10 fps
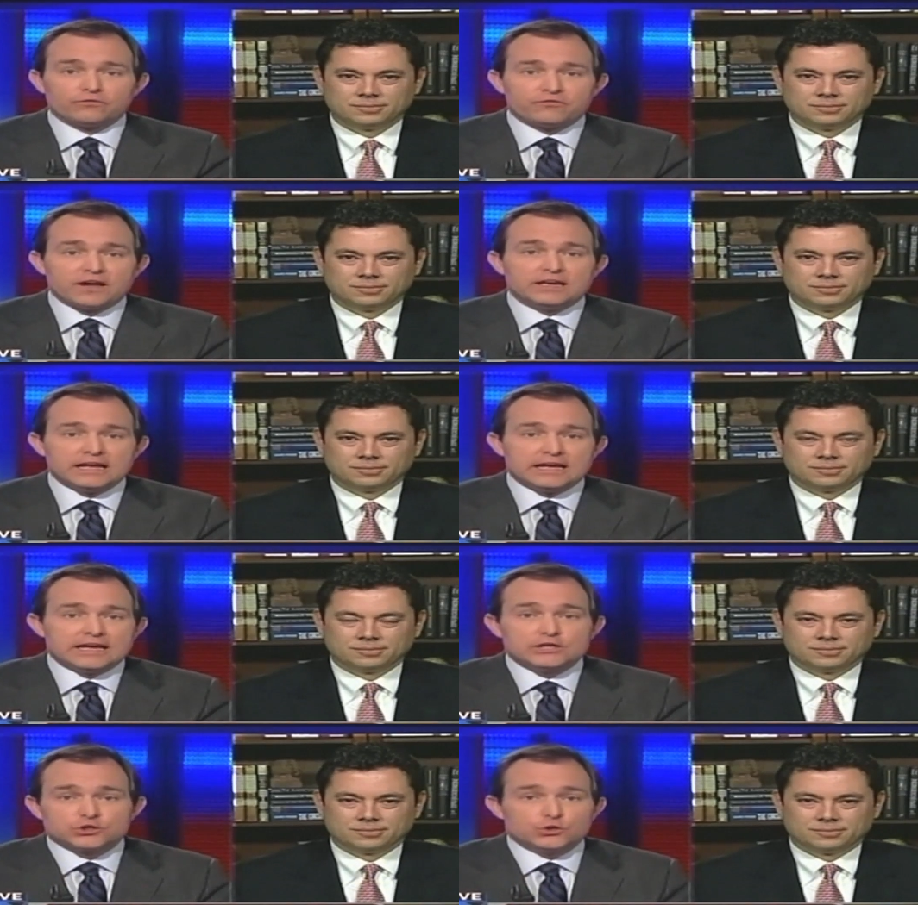Speaker 1: funding
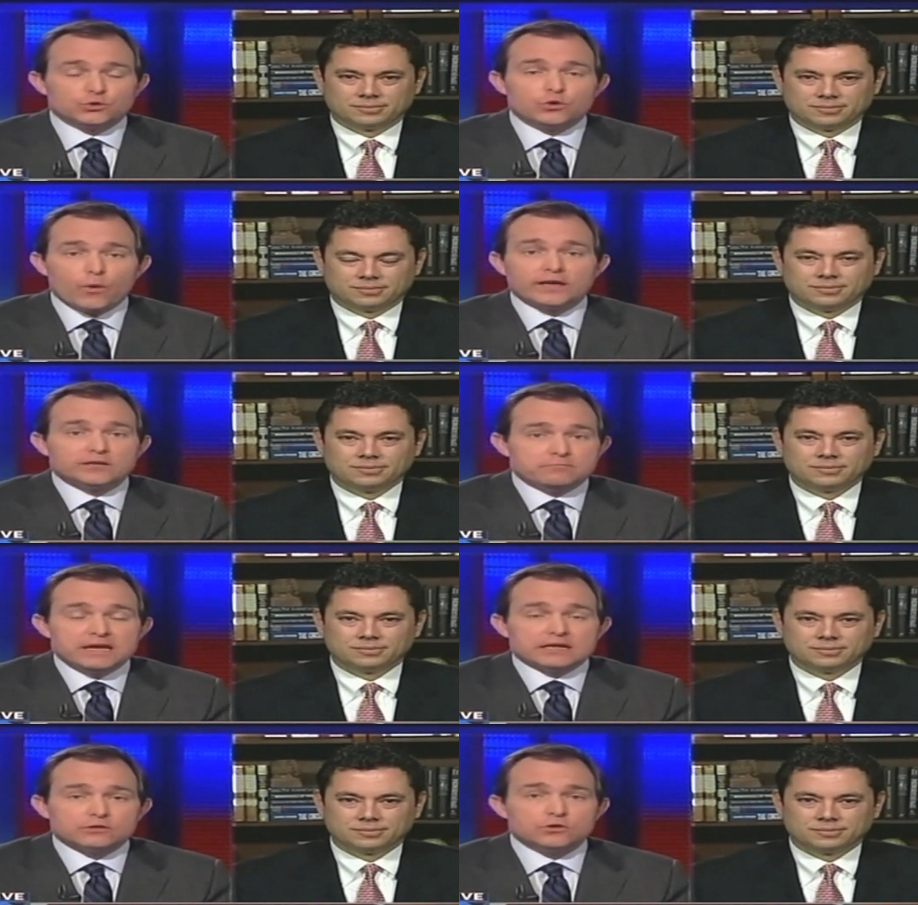issue
Speaker 2: going to be in
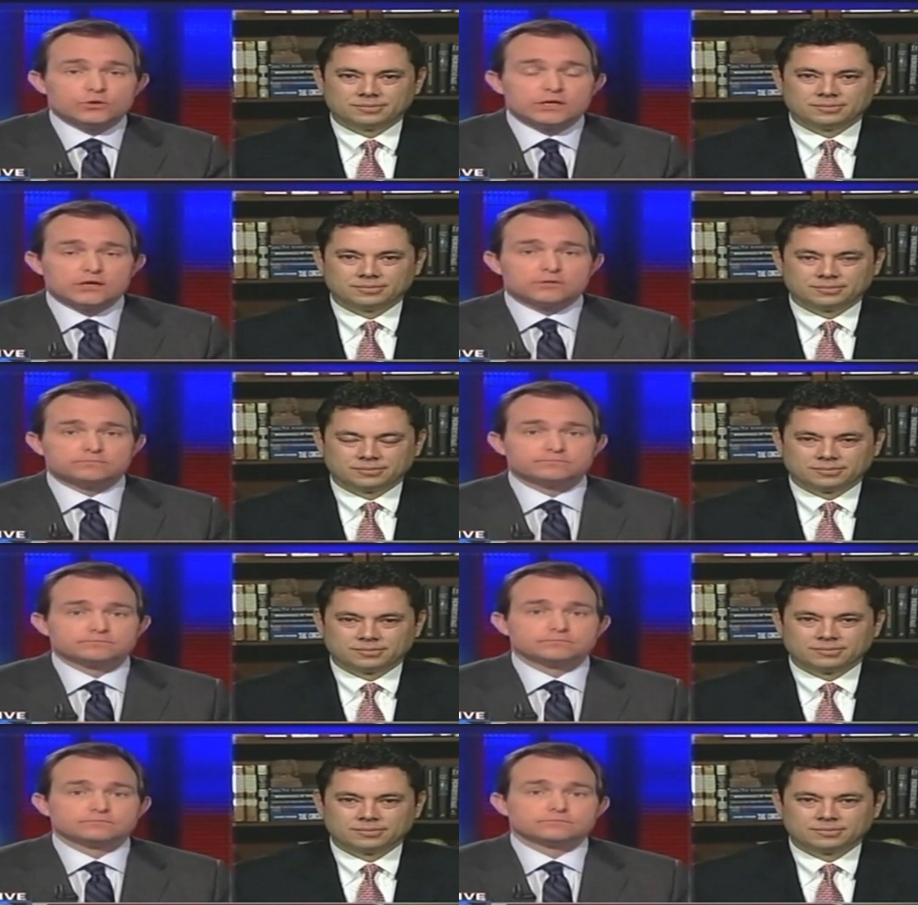the new year?
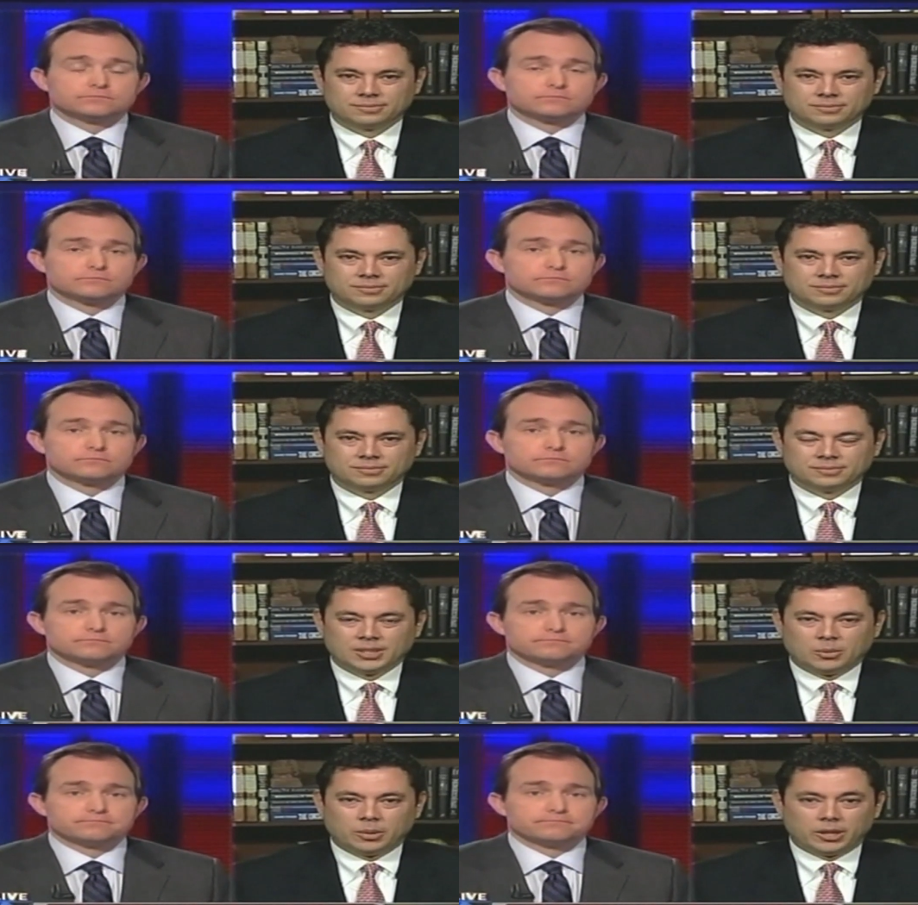
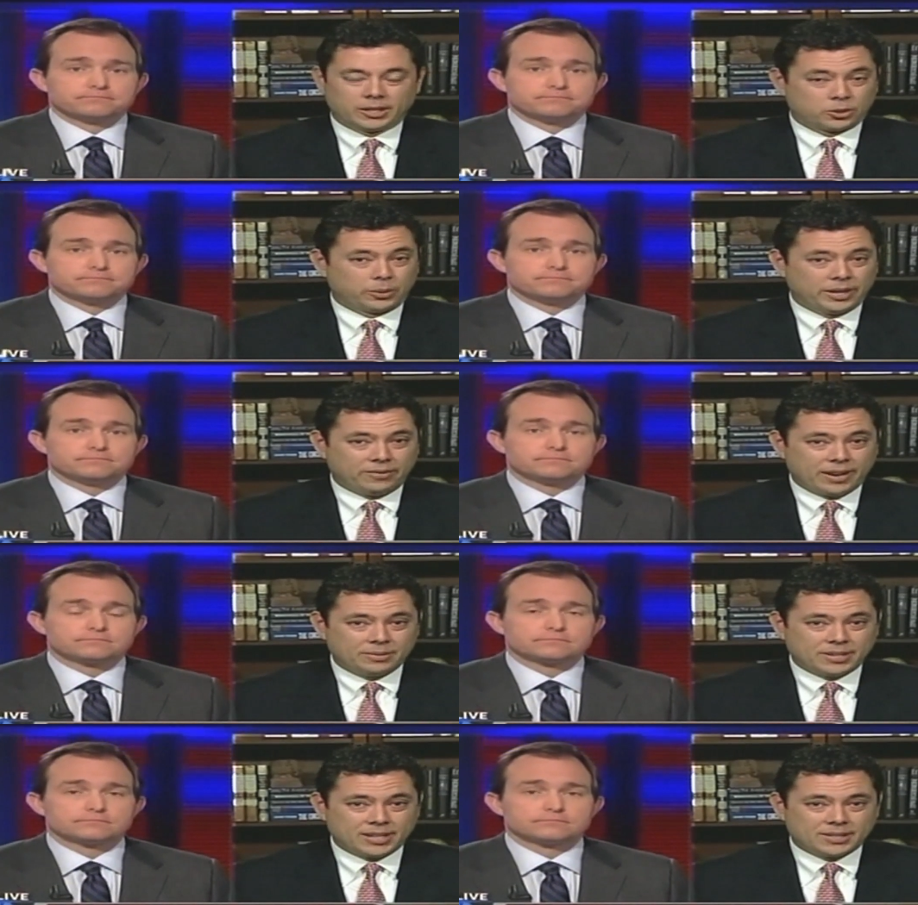Well, look, 25
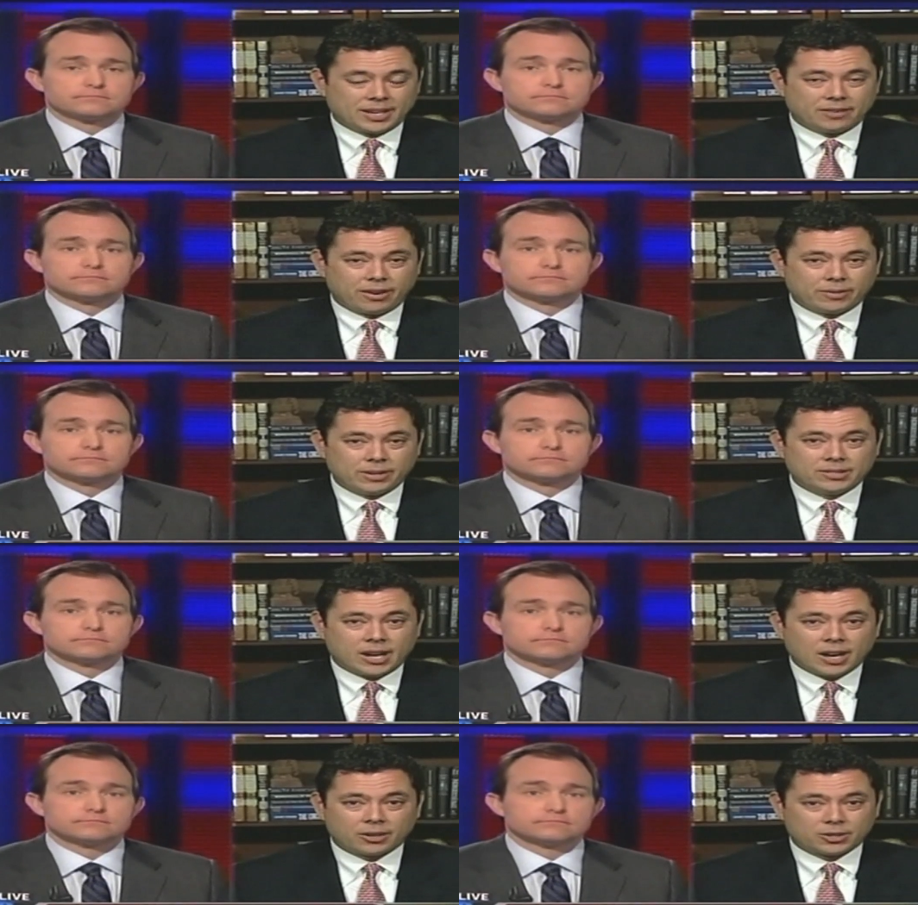cents out of every
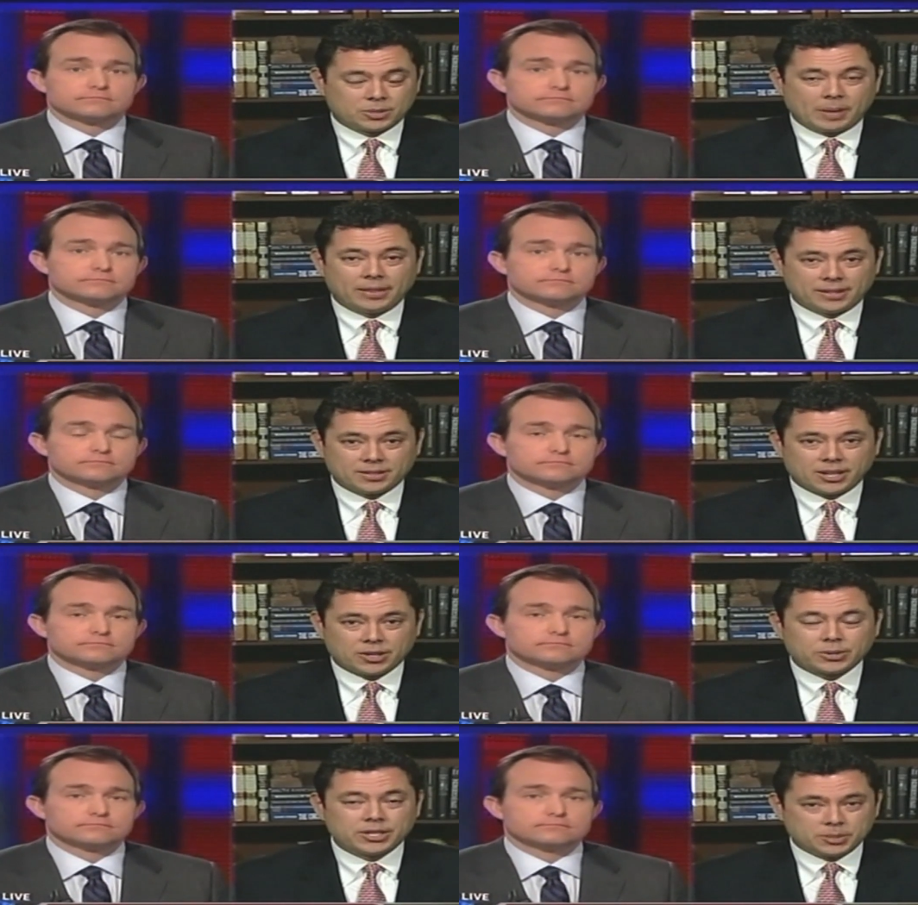dollar spent in this
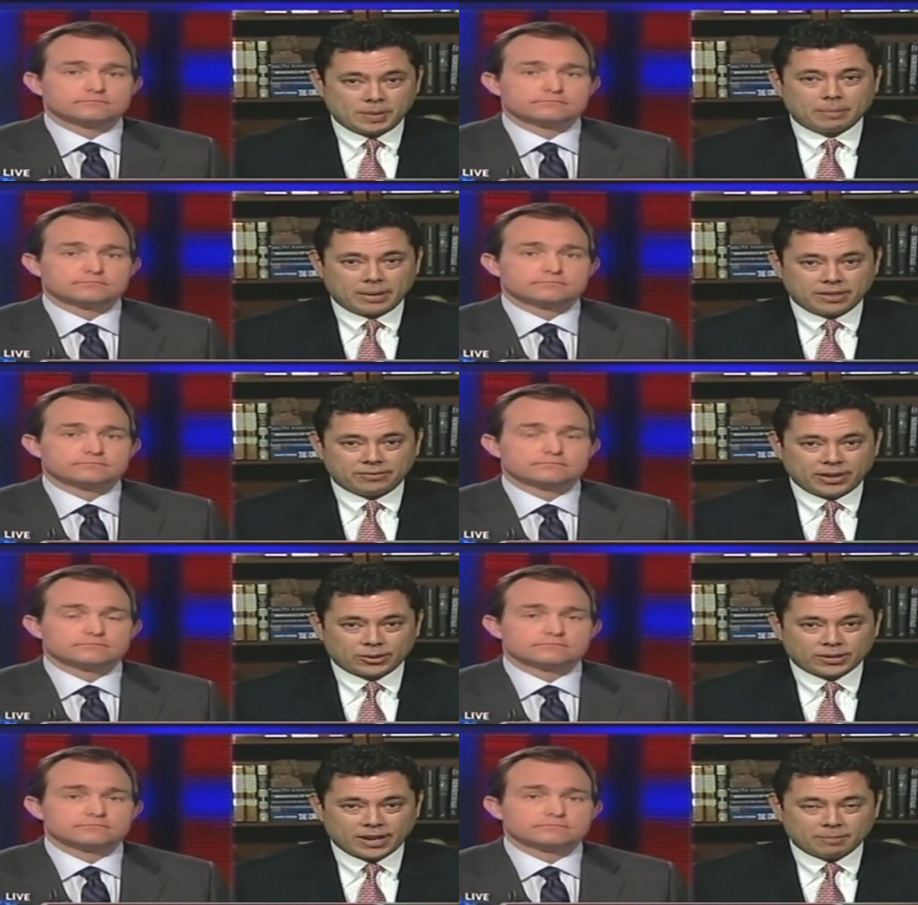country is spent by the federal
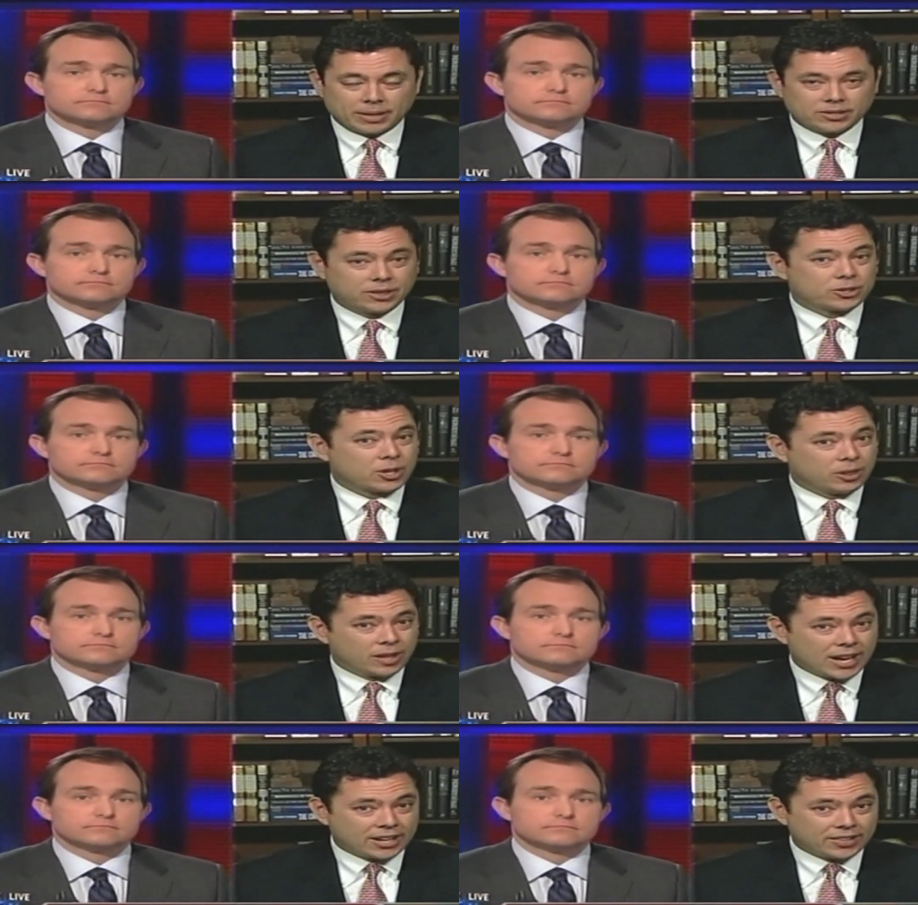government. So there's a
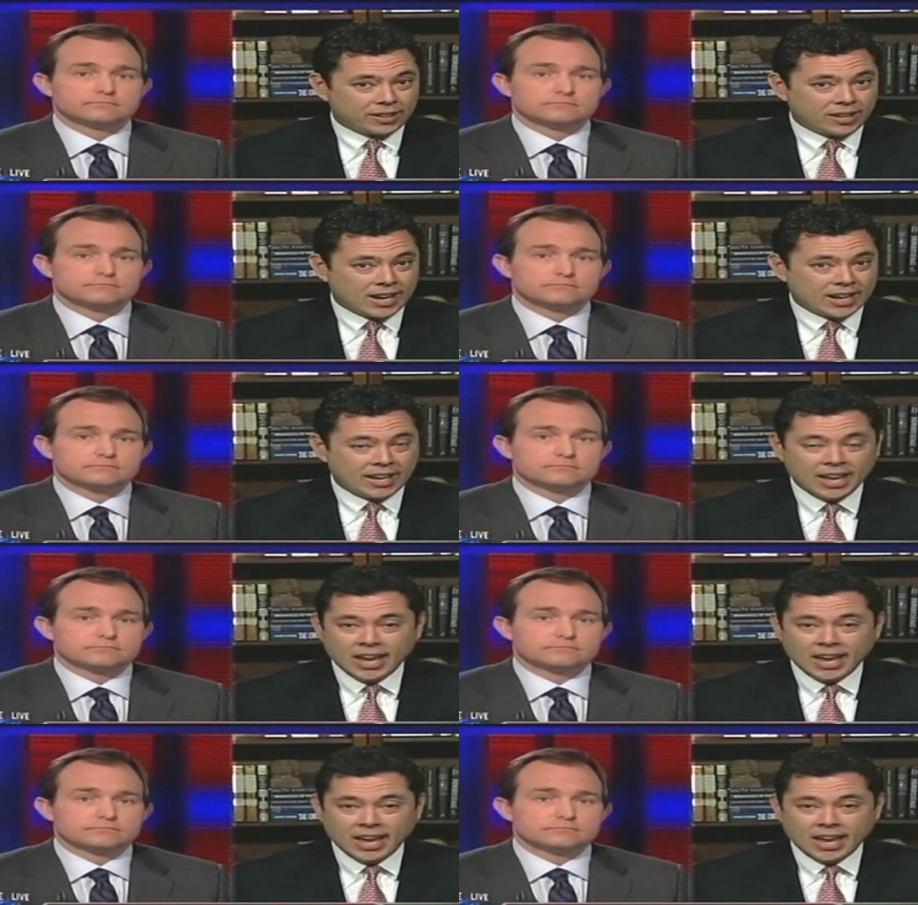lot on the line,